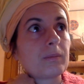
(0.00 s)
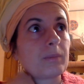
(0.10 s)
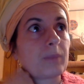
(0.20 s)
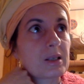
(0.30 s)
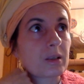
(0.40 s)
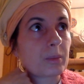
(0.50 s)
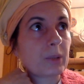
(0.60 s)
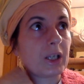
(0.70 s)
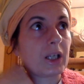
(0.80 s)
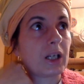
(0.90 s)

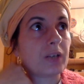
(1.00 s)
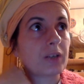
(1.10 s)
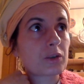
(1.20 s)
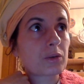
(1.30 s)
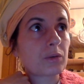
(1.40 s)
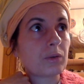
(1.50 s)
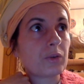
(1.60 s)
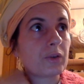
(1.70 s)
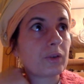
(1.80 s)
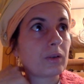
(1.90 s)
possibly
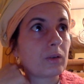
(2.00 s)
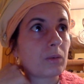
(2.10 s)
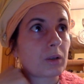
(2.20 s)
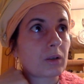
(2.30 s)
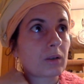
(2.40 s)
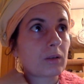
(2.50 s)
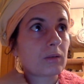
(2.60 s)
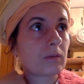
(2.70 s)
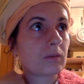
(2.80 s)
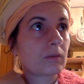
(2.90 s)
understood, what
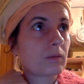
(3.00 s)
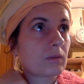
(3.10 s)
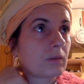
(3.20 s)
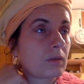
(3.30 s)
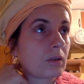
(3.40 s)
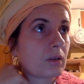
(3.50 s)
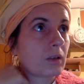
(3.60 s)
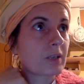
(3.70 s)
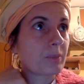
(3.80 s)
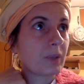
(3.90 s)

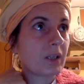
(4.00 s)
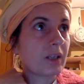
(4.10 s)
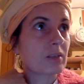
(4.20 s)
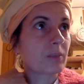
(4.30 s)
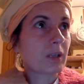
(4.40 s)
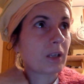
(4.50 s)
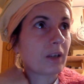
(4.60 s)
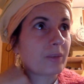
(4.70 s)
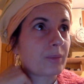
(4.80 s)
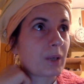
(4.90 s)
experience might
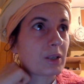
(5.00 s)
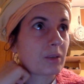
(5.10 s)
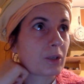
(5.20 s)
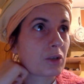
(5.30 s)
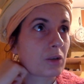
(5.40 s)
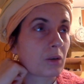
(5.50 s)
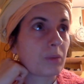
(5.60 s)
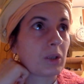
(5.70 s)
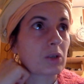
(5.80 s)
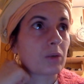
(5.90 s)
have possibly showed
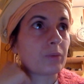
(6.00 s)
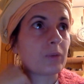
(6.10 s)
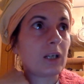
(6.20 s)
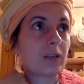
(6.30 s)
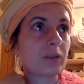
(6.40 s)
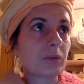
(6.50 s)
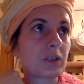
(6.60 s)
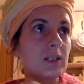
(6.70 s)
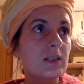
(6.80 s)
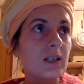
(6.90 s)
me so far. So,
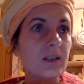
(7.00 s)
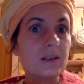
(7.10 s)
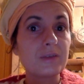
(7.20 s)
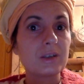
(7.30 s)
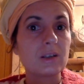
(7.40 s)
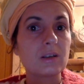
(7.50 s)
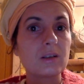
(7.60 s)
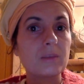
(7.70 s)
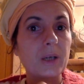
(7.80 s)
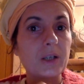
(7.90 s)
this is not definite.
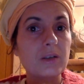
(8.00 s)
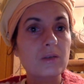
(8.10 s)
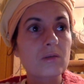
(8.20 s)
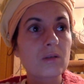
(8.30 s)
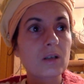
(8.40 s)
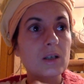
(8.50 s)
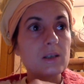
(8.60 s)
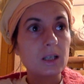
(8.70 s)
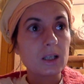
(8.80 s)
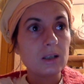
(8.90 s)
It might
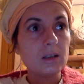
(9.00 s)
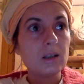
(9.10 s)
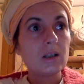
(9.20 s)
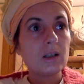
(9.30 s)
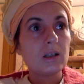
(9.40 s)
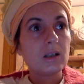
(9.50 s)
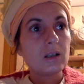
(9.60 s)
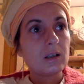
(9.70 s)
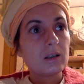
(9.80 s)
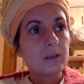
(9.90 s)
still
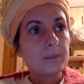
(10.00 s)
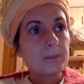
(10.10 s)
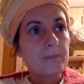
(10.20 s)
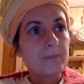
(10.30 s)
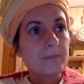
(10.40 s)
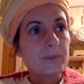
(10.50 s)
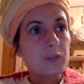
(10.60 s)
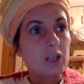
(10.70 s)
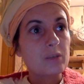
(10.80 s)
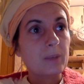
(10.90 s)

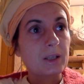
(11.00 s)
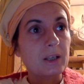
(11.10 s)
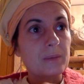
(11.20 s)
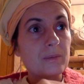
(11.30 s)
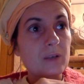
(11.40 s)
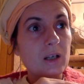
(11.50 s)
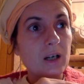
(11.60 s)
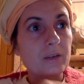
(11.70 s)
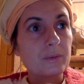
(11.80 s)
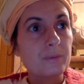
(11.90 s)
change, but I'm
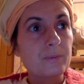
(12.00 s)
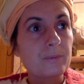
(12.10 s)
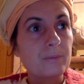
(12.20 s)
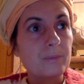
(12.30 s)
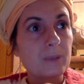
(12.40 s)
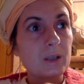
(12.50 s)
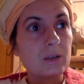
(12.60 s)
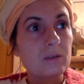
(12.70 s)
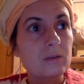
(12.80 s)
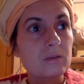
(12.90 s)
kind of
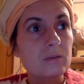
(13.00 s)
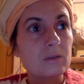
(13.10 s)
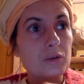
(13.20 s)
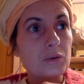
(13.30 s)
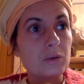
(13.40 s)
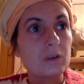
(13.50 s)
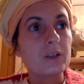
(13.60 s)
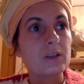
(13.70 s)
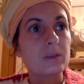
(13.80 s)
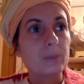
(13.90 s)
built a
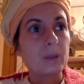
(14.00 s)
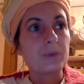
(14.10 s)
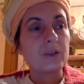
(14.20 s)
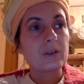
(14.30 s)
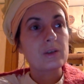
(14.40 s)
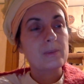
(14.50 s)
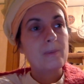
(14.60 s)
sureness about this.